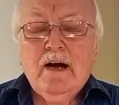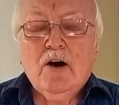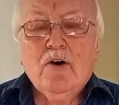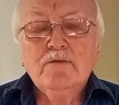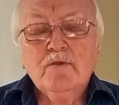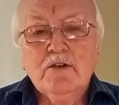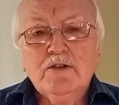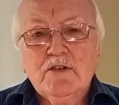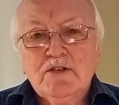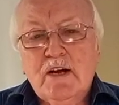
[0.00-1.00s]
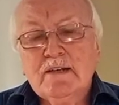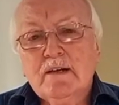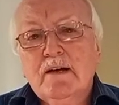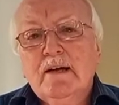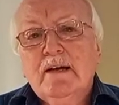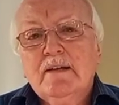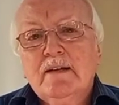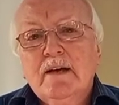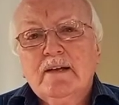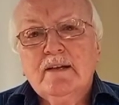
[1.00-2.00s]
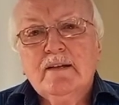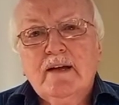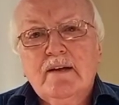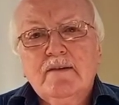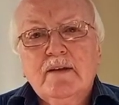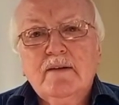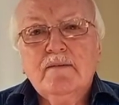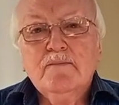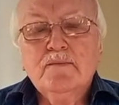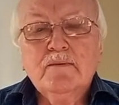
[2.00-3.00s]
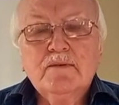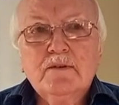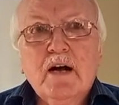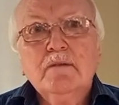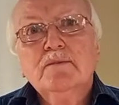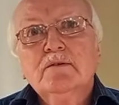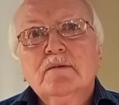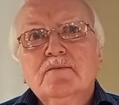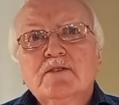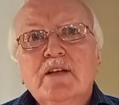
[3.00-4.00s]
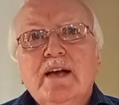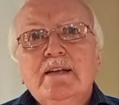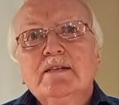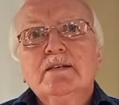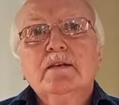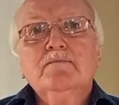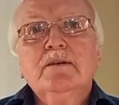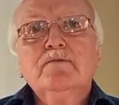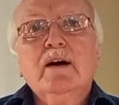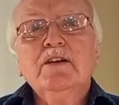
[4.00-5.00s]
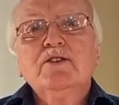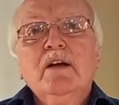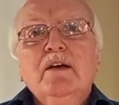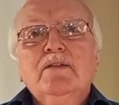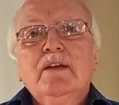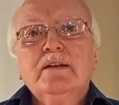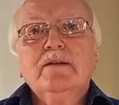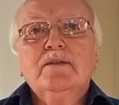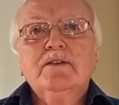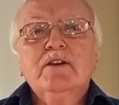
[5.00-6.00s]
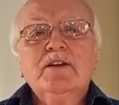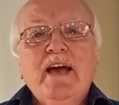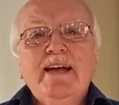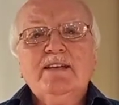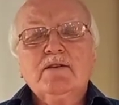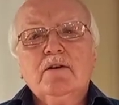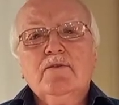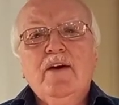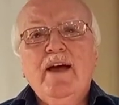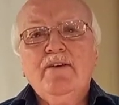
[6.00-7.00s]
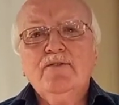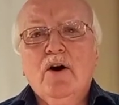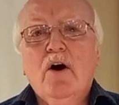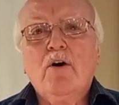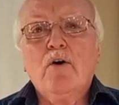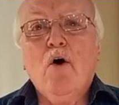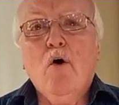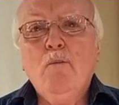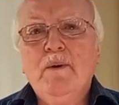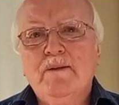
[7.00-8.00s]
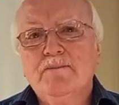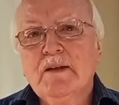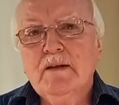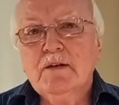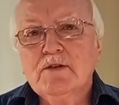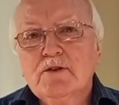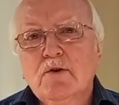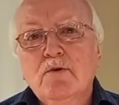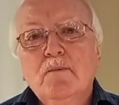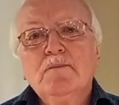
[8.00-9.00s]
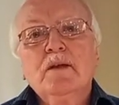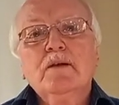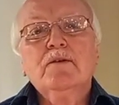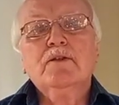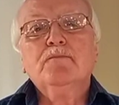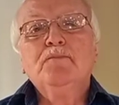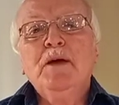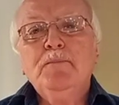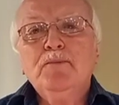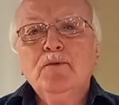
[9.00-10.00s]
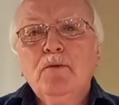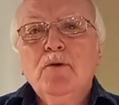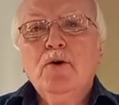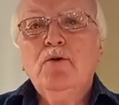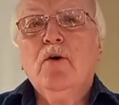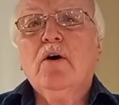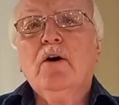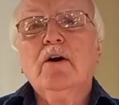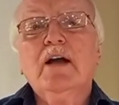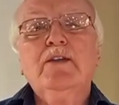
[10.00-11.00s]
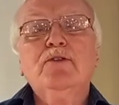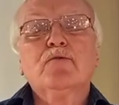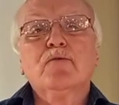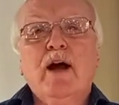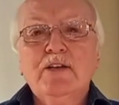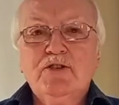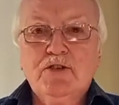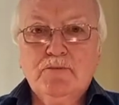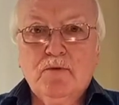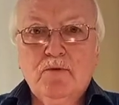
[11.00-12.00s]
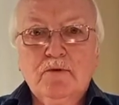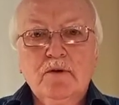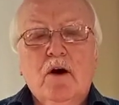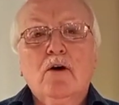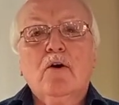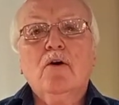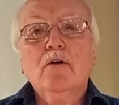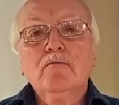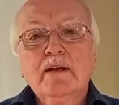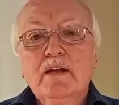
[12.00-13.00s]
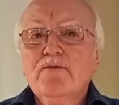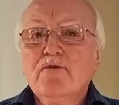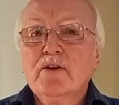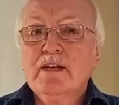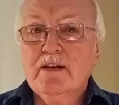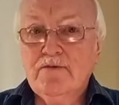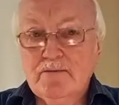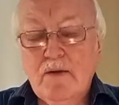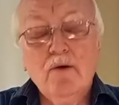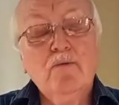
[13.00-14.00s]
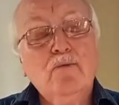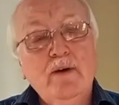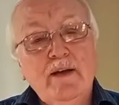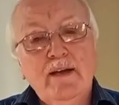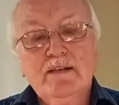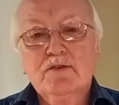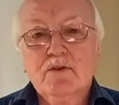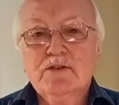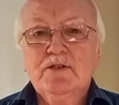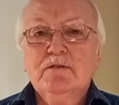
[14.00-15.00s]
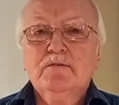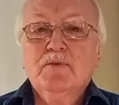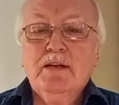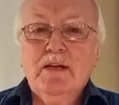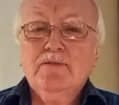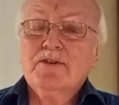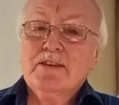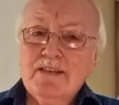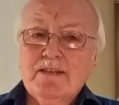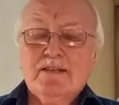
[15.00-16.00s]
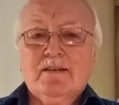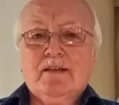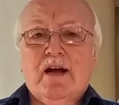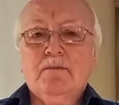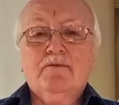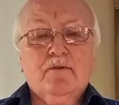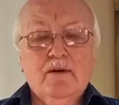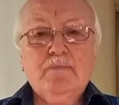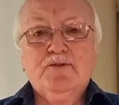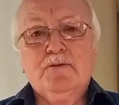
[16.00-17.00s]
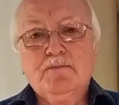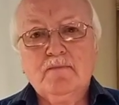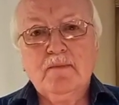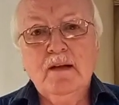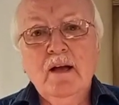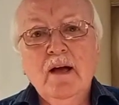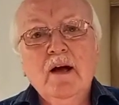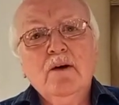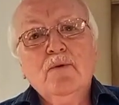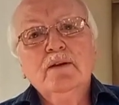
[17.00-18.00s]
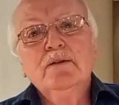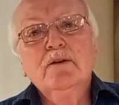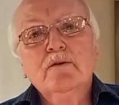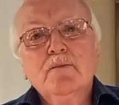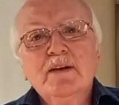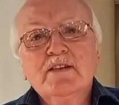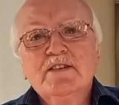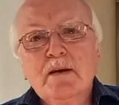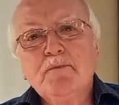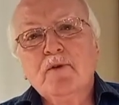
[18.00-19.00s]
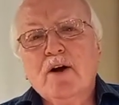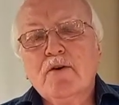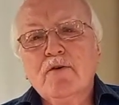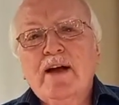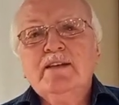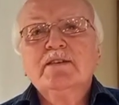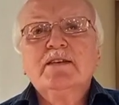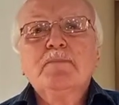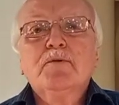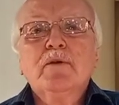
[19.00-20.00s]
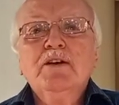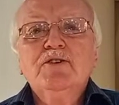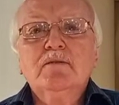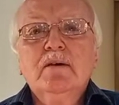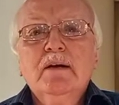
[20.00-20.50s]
On Rosh Hashanah, uh, the Talmud states in the Midrash that, that the gates of heaven are open. So the people who are in the righteous books are already forgiven. We as Christians believe that this is the time of the rapture, when there will be a, separ- a great separation.